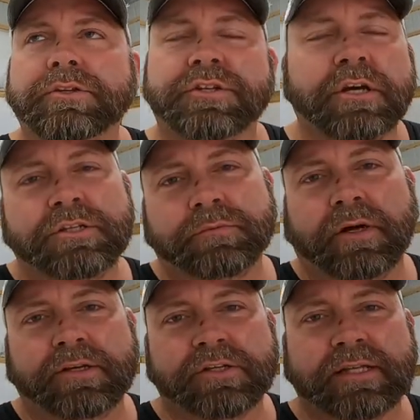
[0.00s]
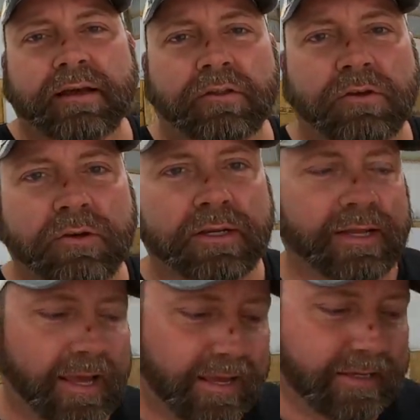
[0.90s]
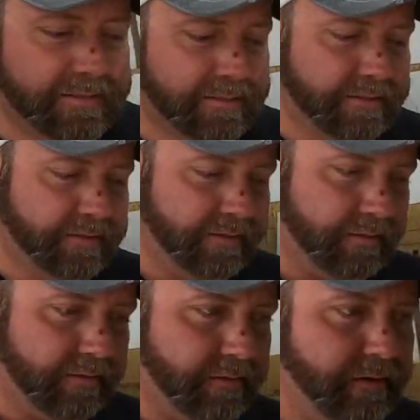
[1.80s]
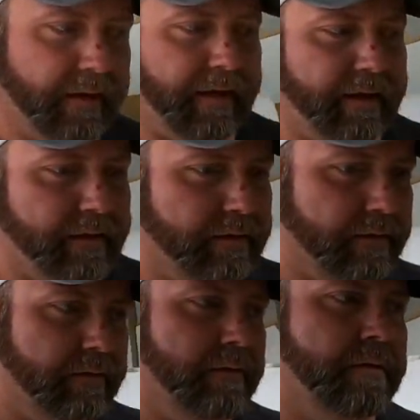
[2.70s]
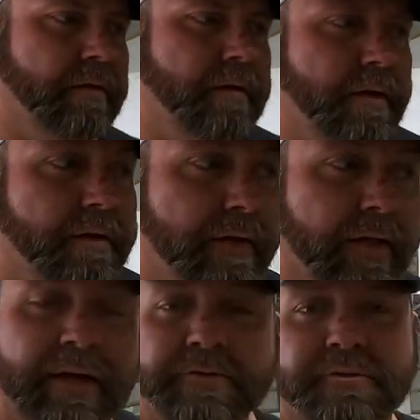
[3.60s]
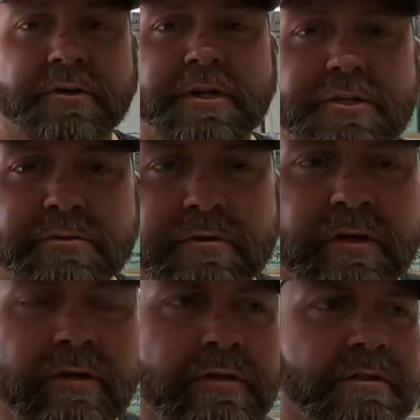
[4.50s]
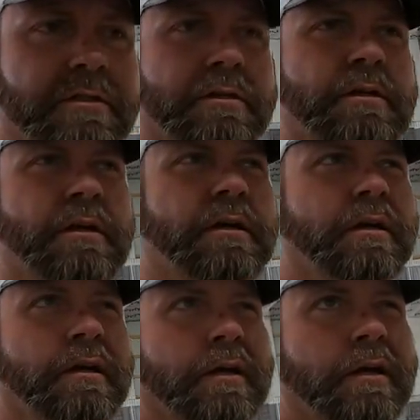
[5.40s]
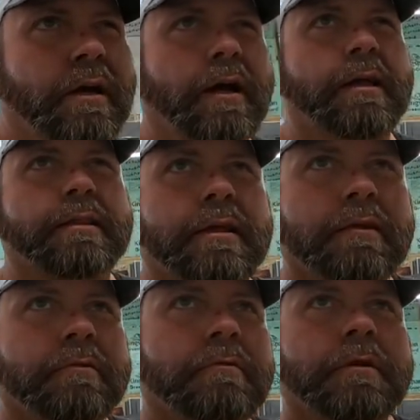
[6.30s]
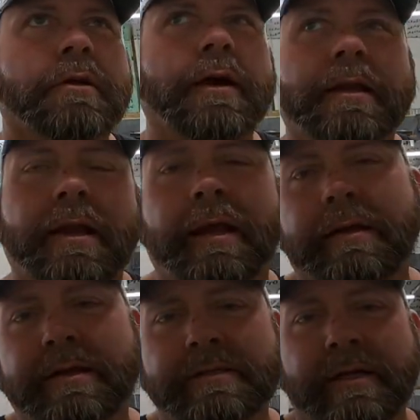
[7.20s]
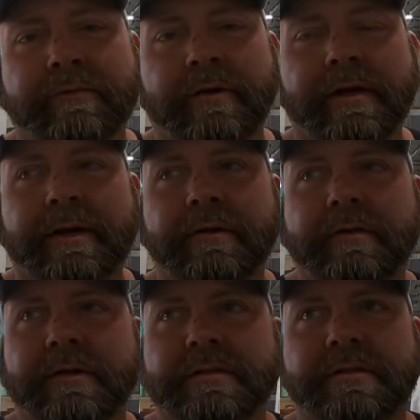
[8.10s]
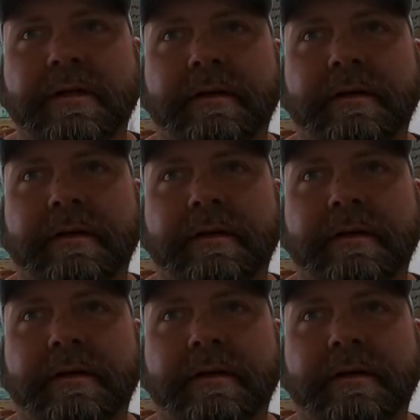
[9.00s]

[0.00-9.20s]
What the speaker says: Judging by just how long it takes and the extra additional cost, I think we're going to go ahead and annex that for right now because,